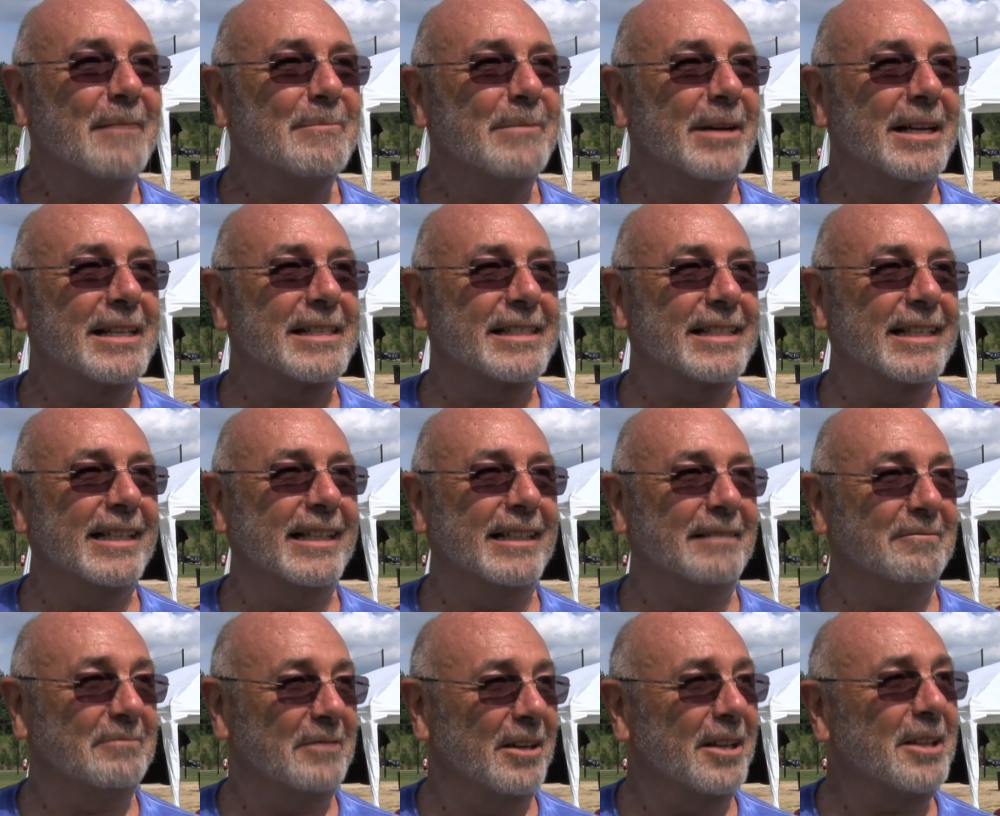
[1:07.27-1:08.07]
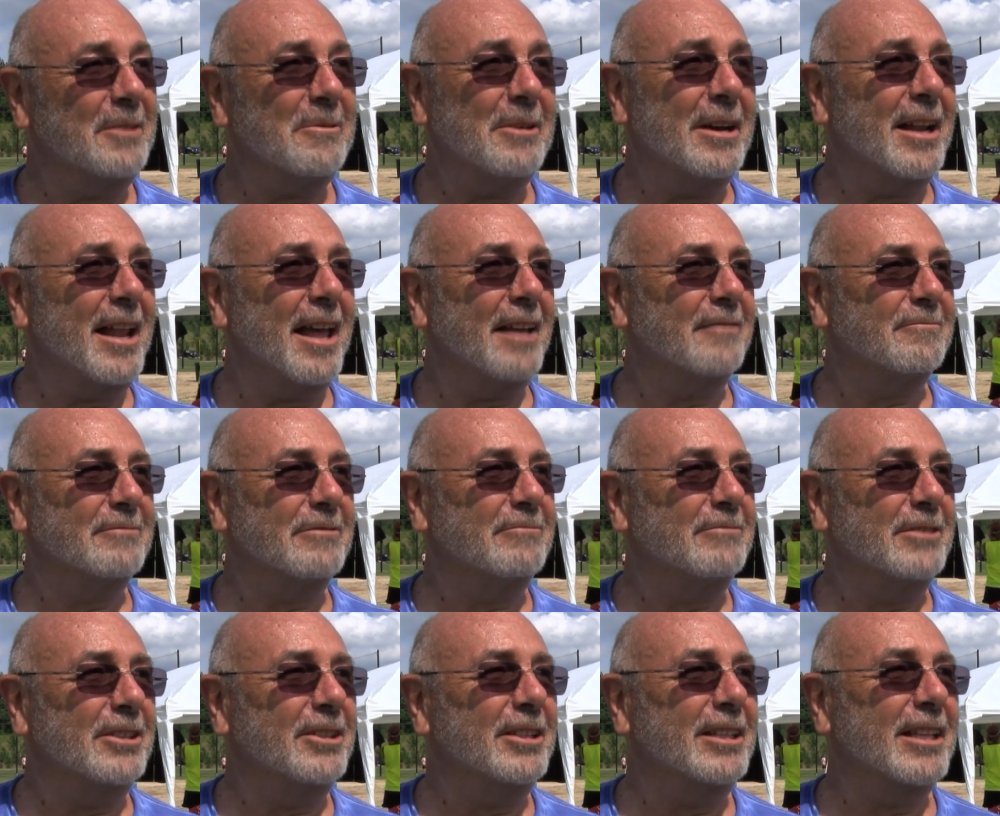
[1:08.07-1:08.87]
But otherwise,
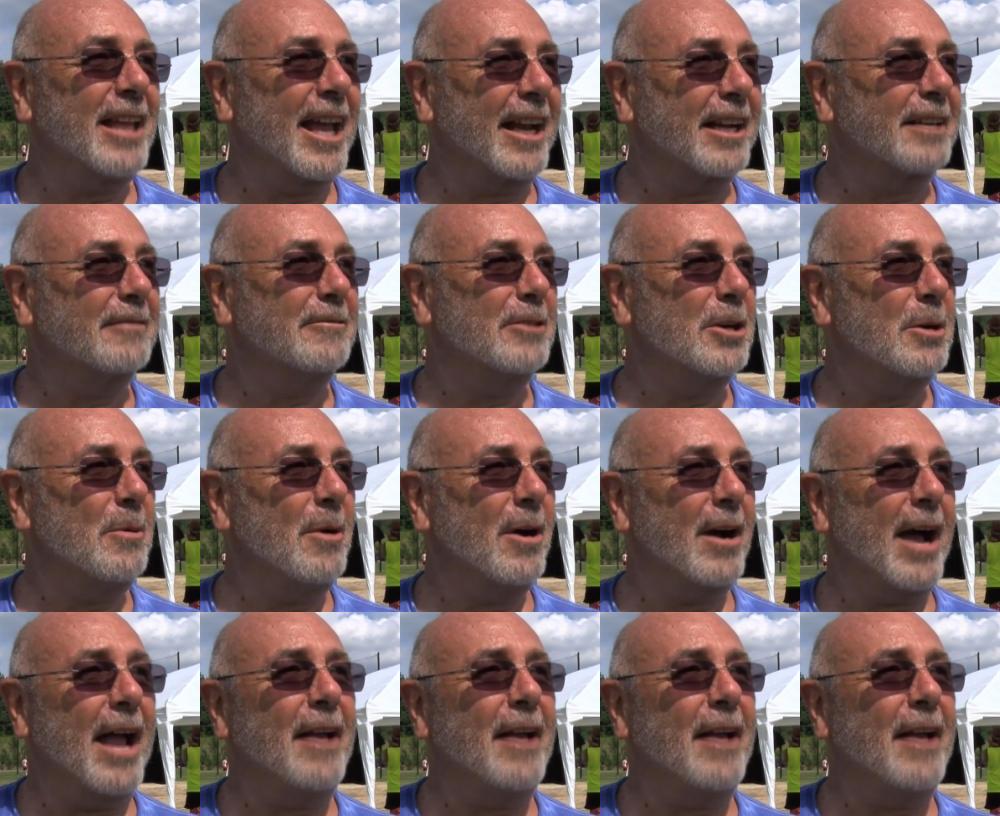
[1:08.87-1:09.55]
I really like it real well.